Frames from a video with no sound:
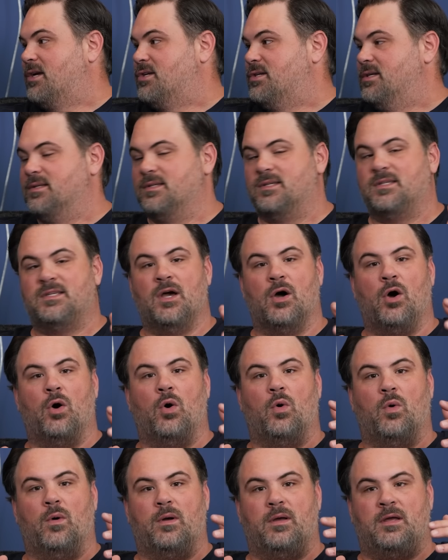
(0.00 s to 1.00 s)
actions. So,
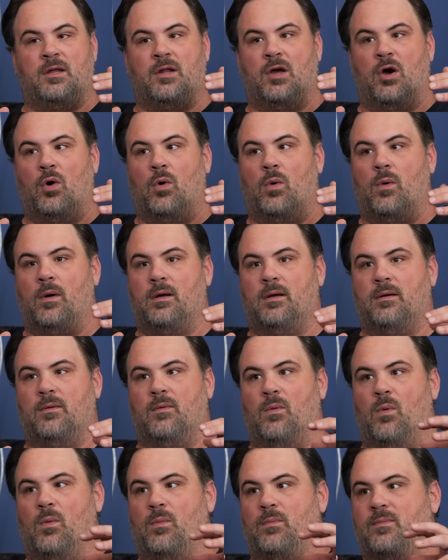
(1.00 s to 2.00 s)
yeah, yeah. you know,
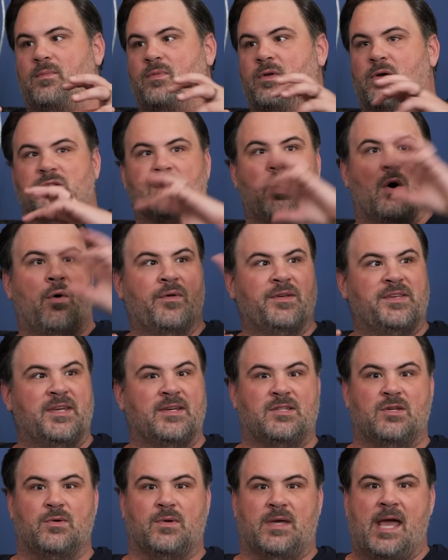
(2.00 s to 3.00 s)
there's all these
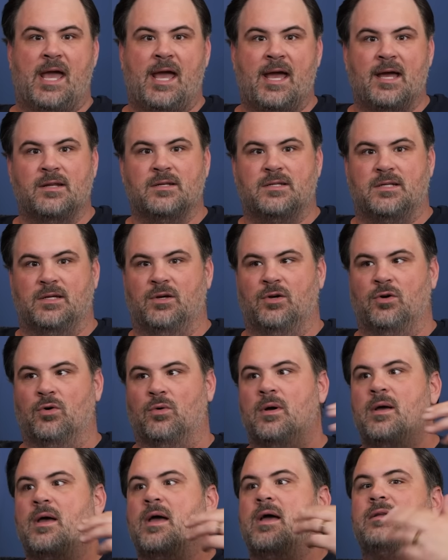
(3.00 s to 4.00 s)
things you can
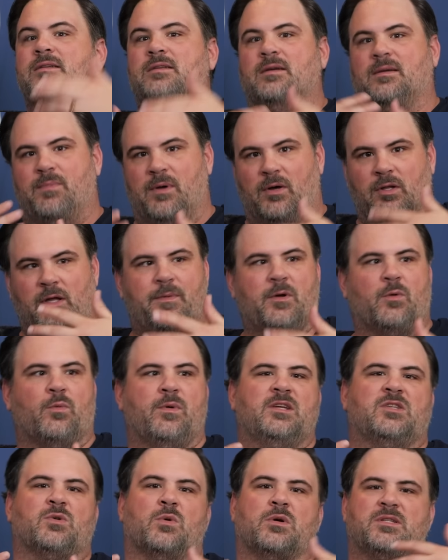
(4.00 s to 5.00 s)
do to build up your
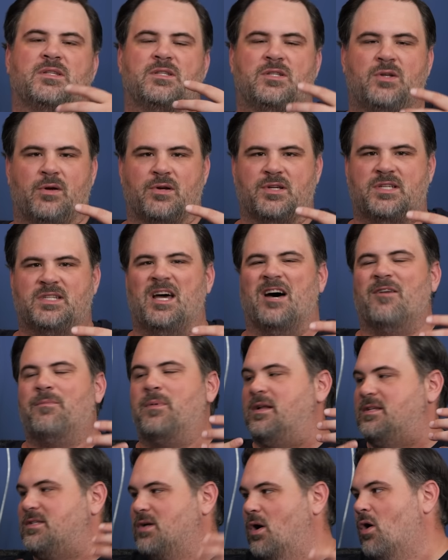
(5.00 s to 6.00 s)
resources and do your stuff,
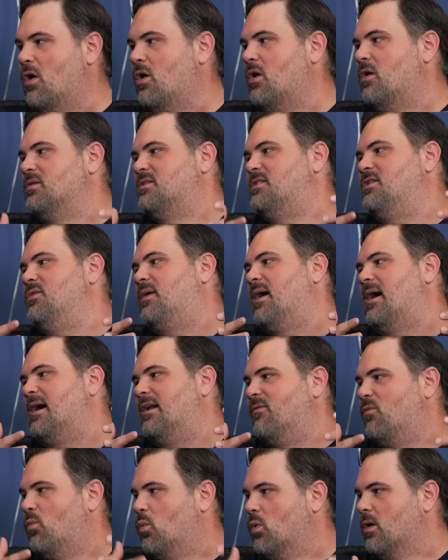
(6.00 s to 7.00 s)
but it's all to kind
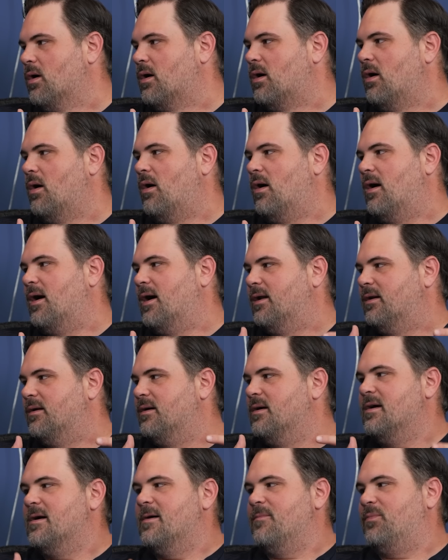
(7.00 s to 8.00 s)
of work on
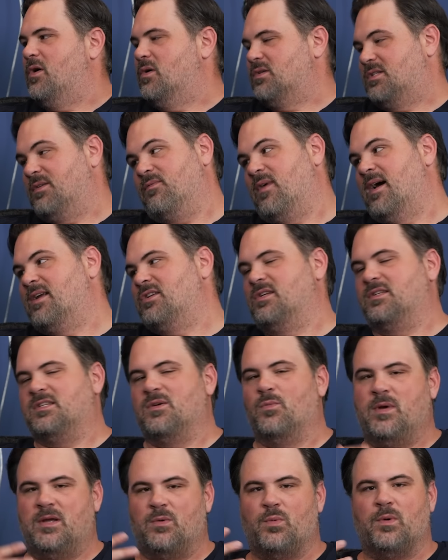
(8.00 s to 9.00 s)
those inventions.
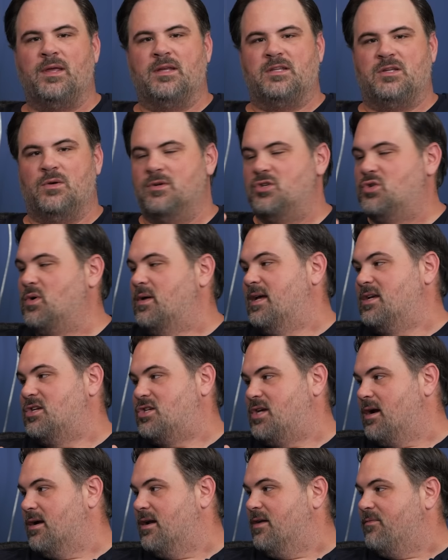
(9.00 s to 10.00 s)
And we really do enjoy that
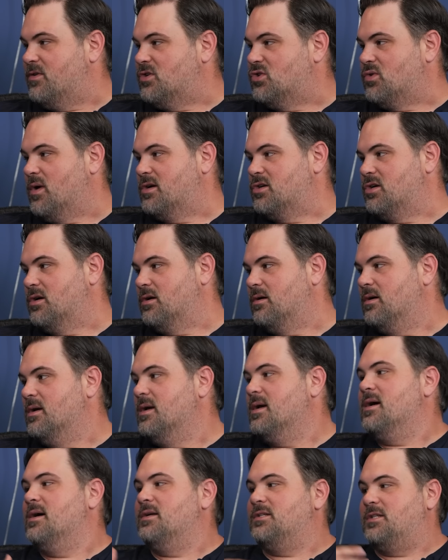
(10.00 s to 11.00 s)
shared infrastructure
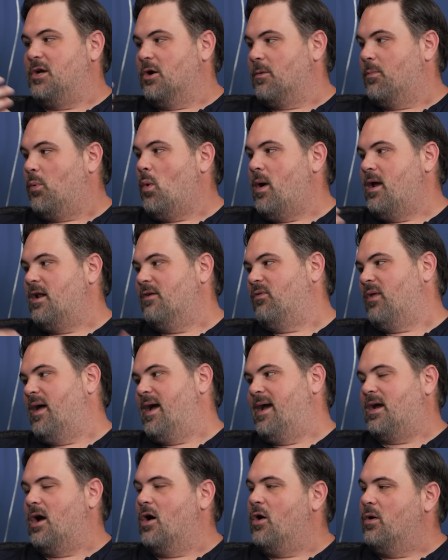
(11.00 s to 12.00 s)
to your point of
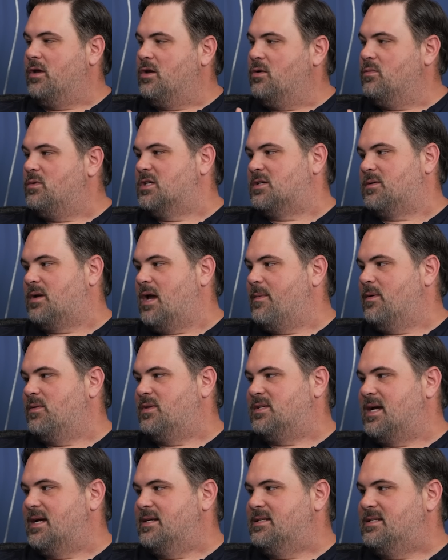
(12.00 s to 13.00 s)
like, oh, you just came up with
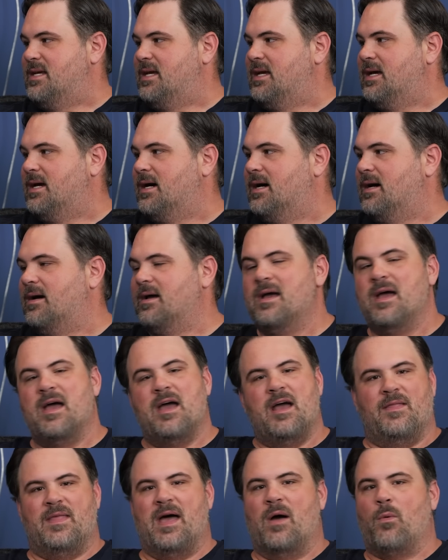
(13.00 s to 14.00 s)
this idea
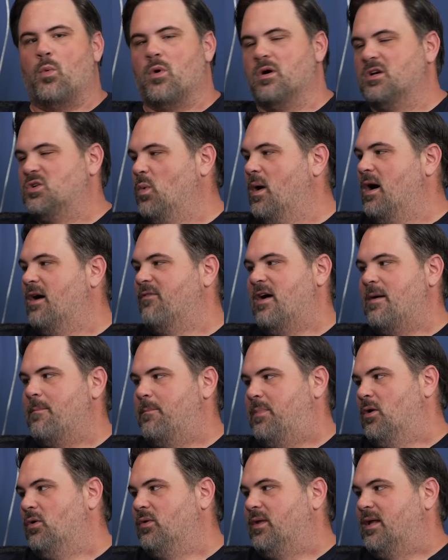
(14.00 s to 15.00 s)
and that works well. If I
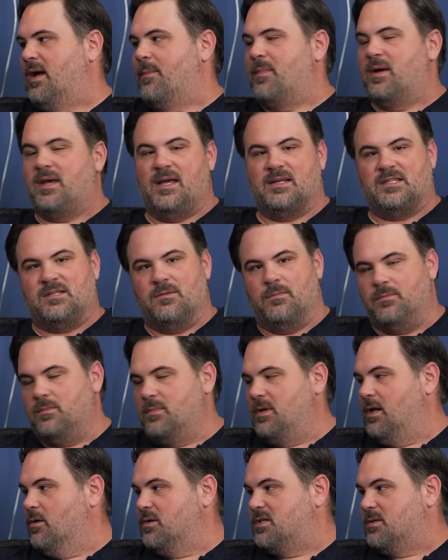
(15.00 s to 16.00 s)
build it, I'm gonna get some,
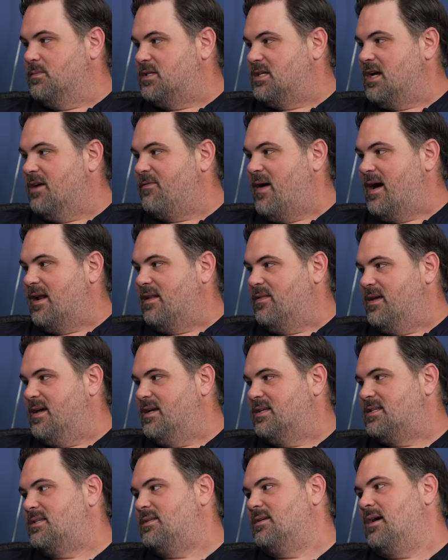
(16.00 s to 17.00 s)
you know, some stuff out of
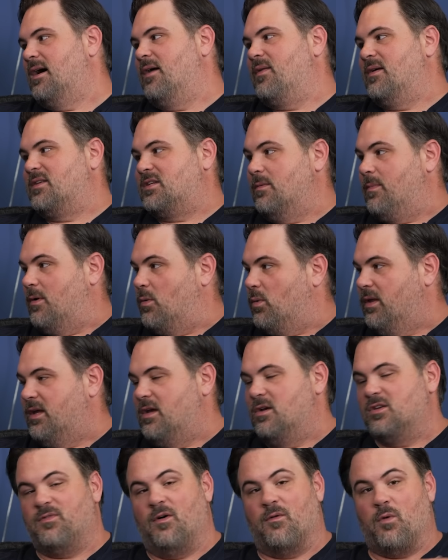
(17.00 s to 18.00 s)
this uh, that's gonna mm-hmm. be really
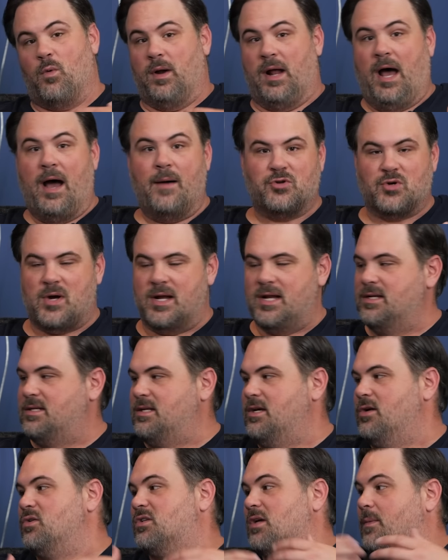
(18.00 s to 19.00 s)
useful for what I'm trying to
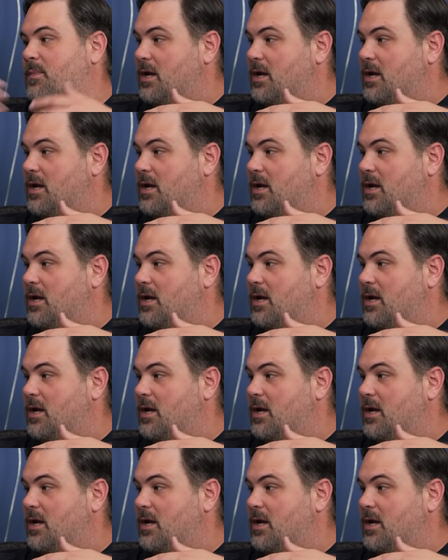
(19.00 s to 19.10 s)
do. So yeah.